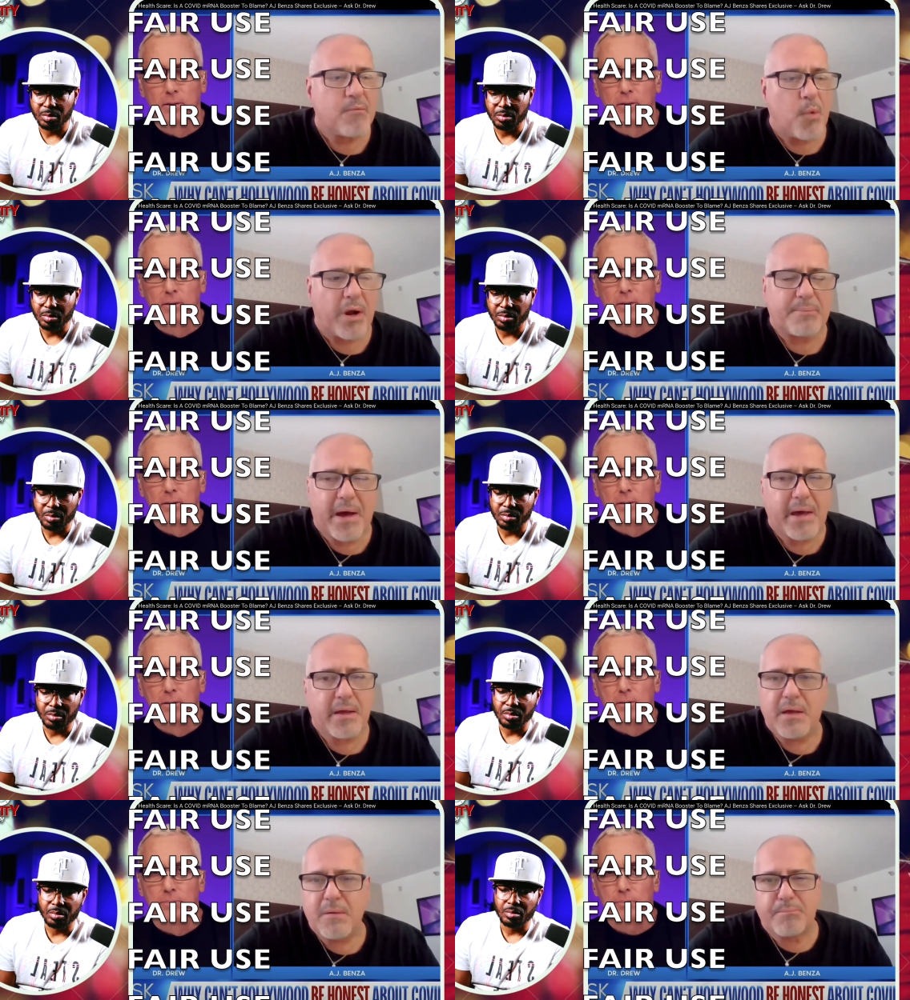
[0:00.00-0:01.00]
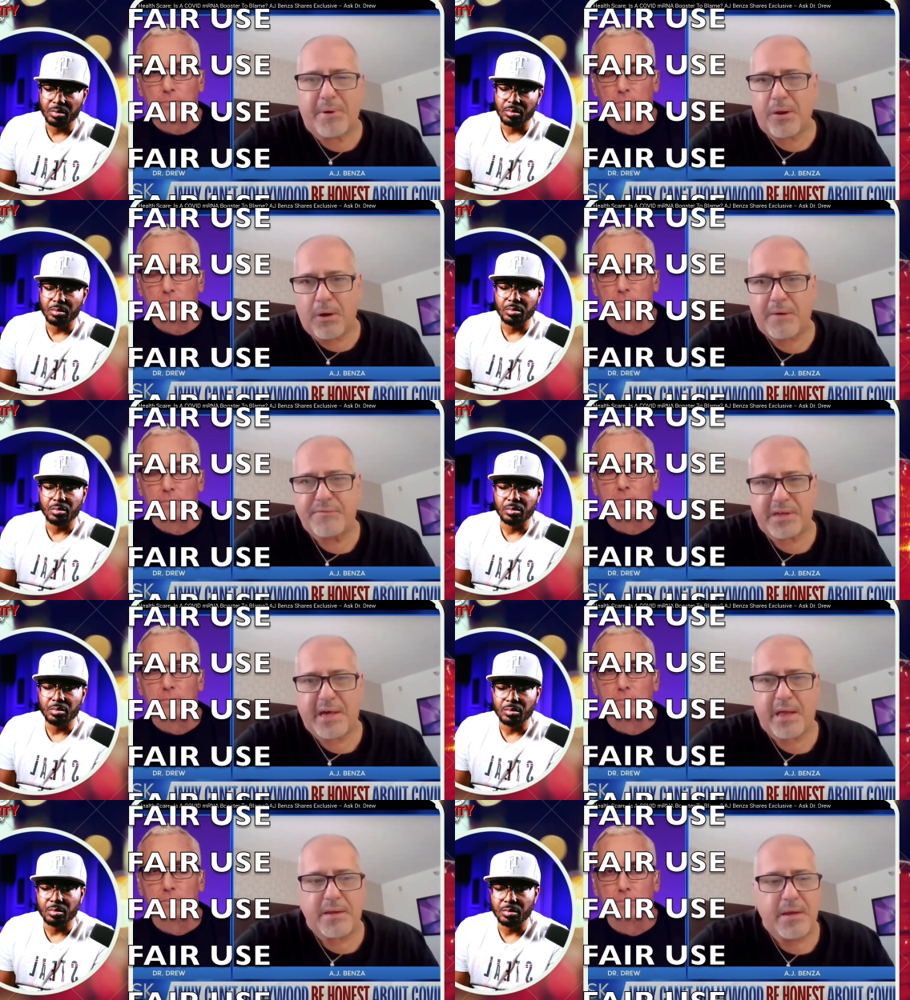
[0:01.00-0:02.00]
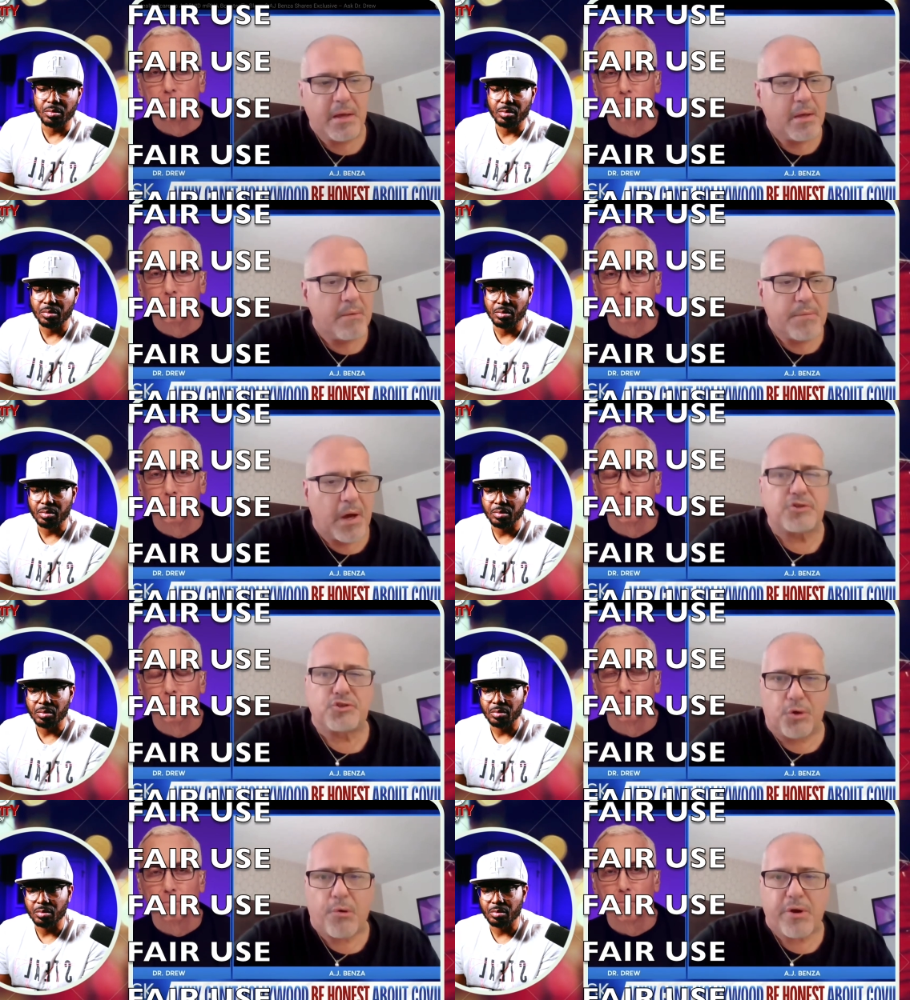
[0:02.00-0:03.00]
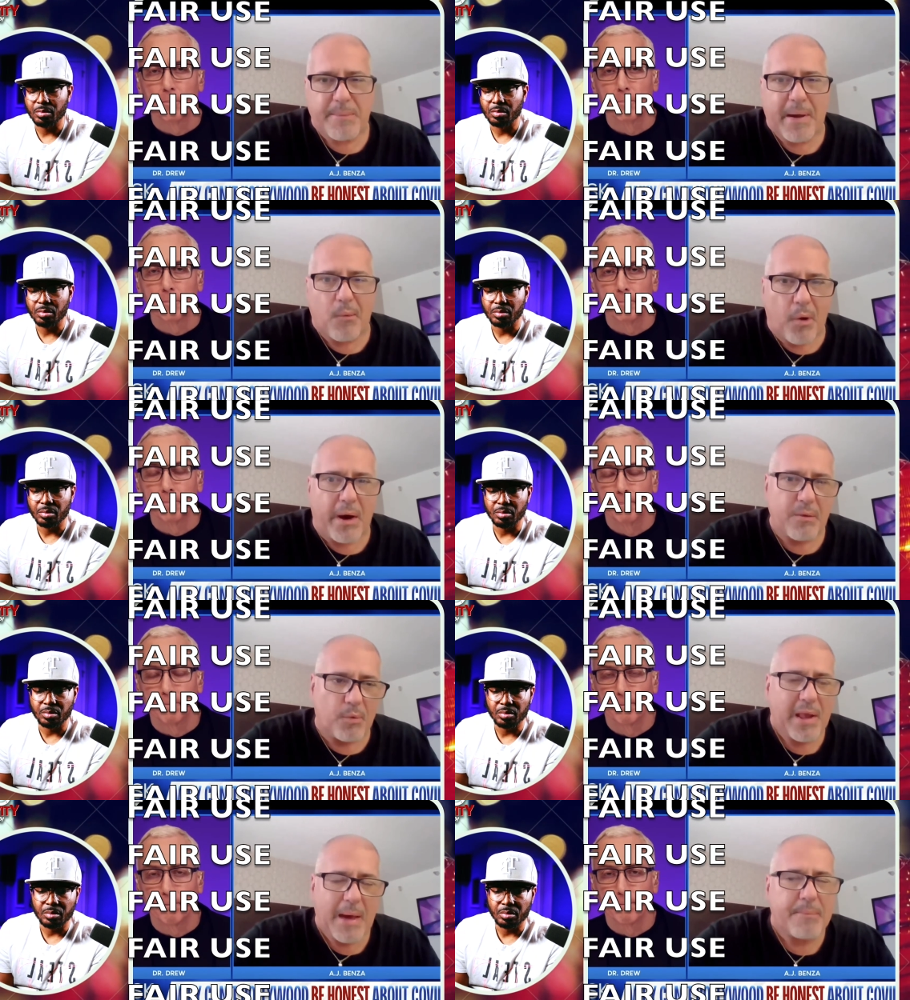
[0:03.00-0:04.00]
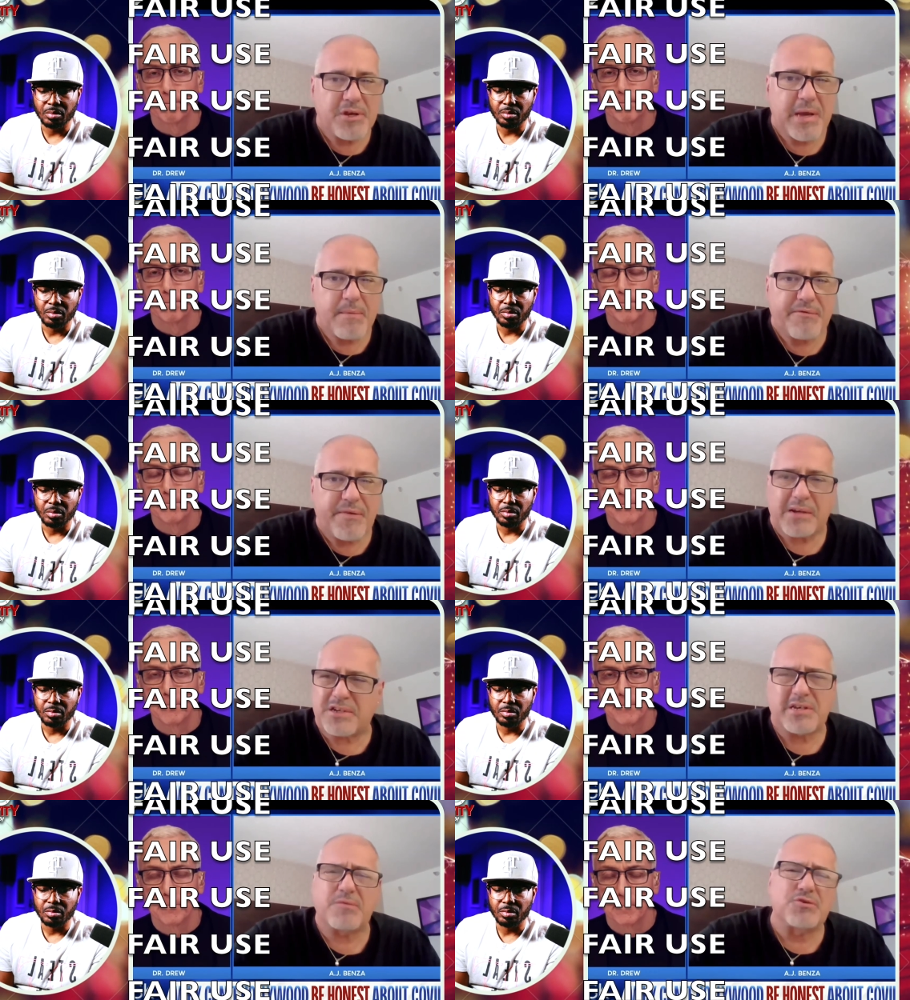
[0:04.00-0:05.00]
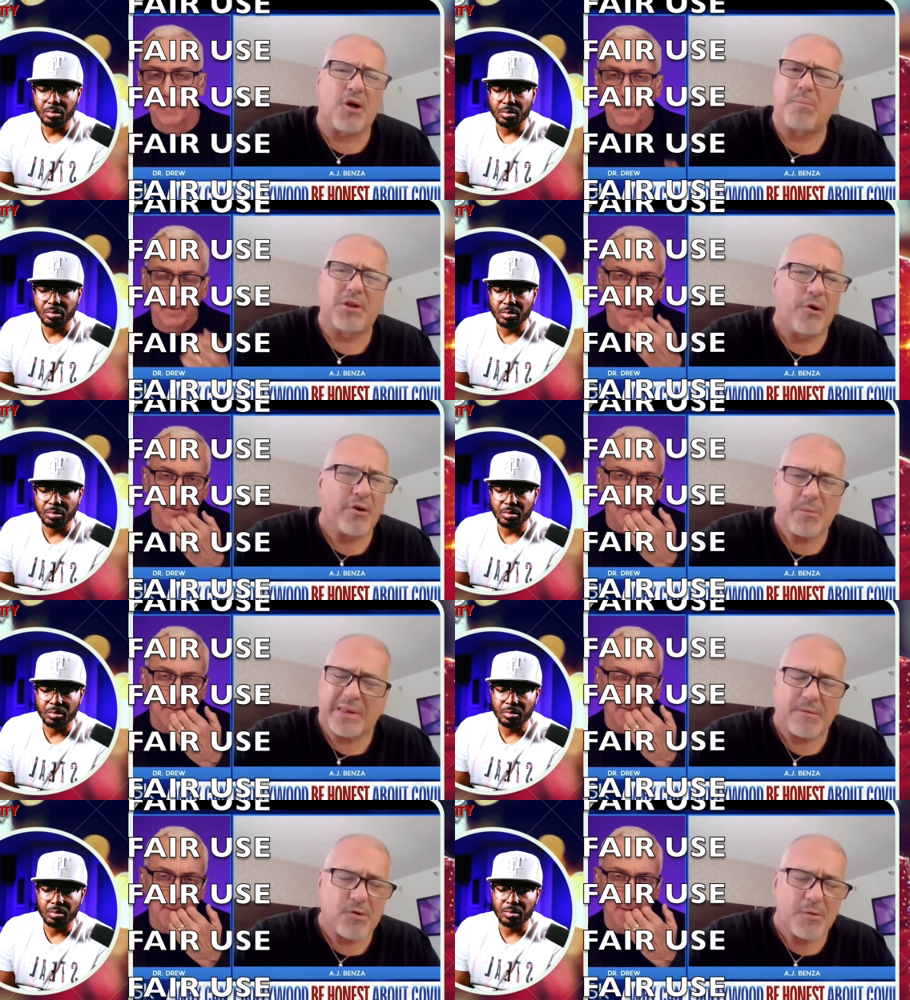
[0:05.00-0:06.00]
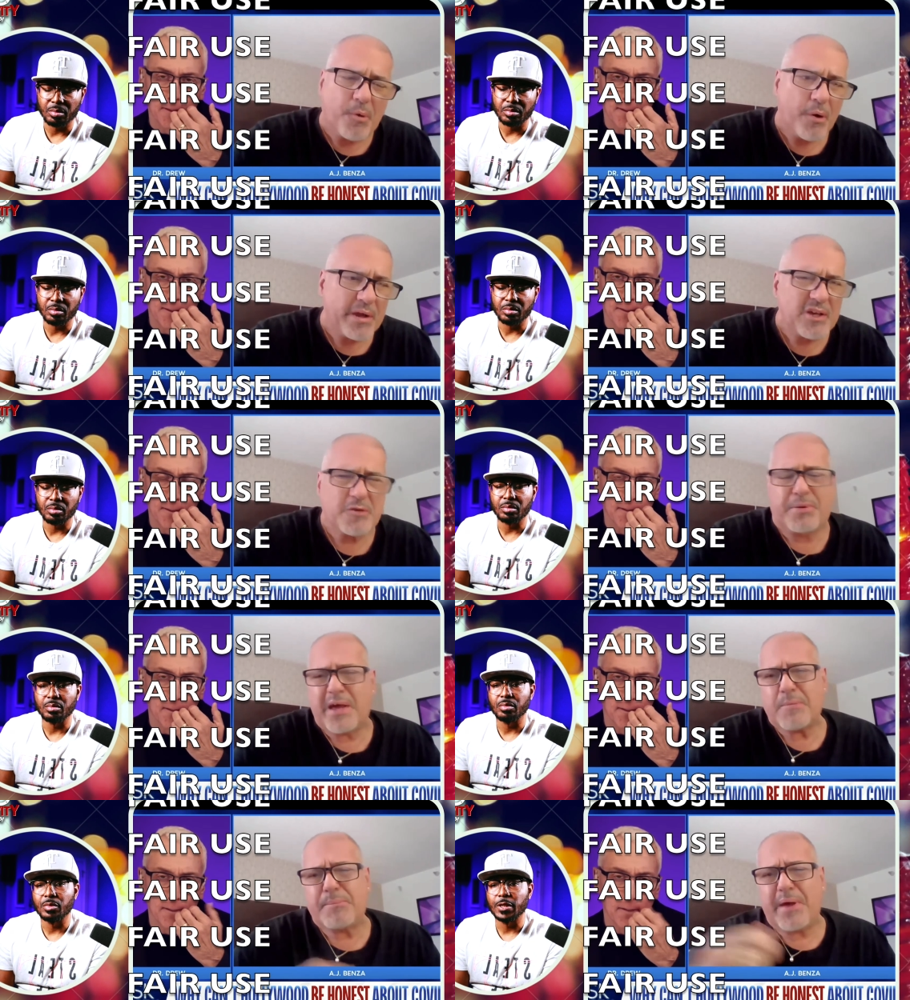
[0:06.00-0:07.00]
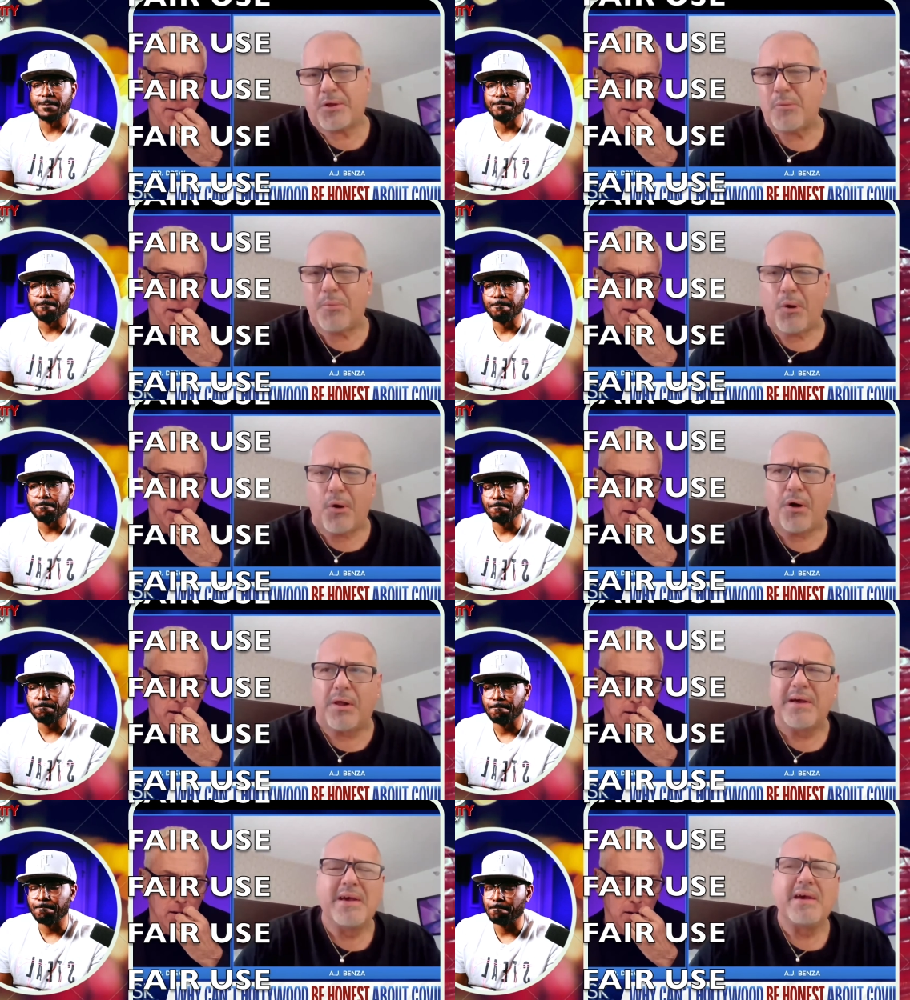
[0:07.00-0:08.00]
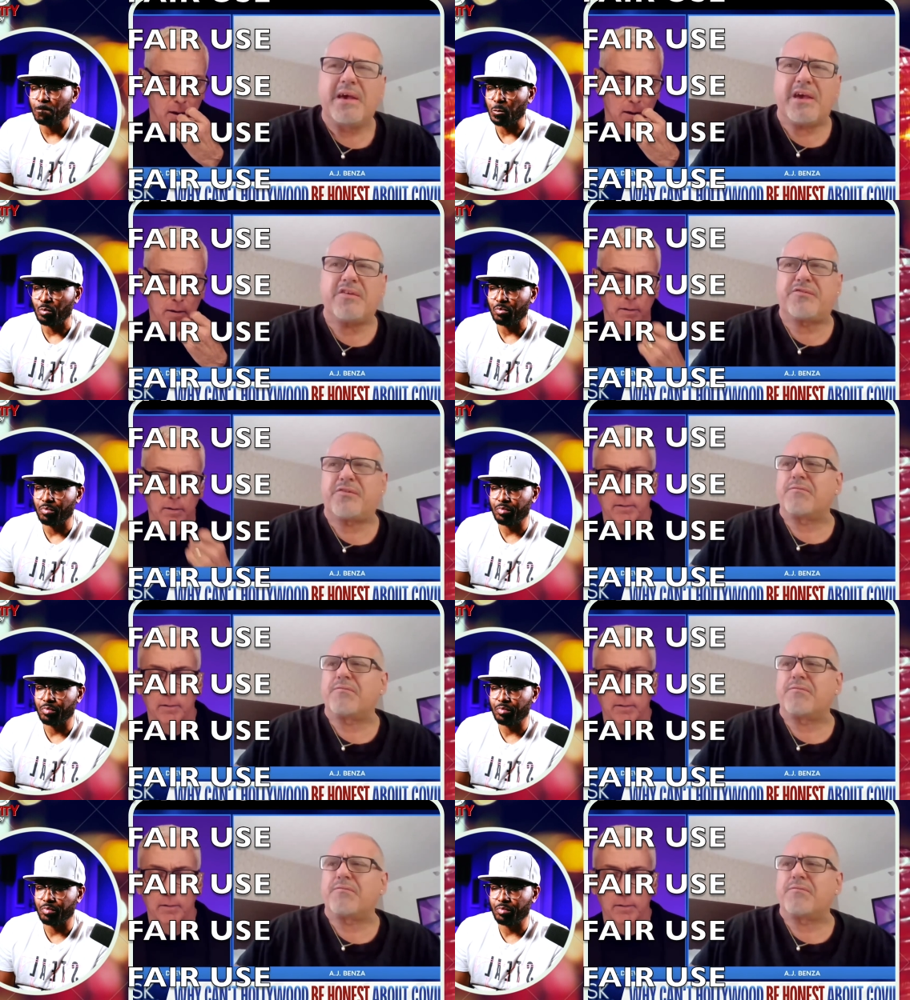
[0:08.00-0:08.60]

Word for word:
Speaker 1: theory. I, I worked my butt off to get a story about why what happened to Jamie Foxx because it was all baloney what they were reporting. He's playing pickleball.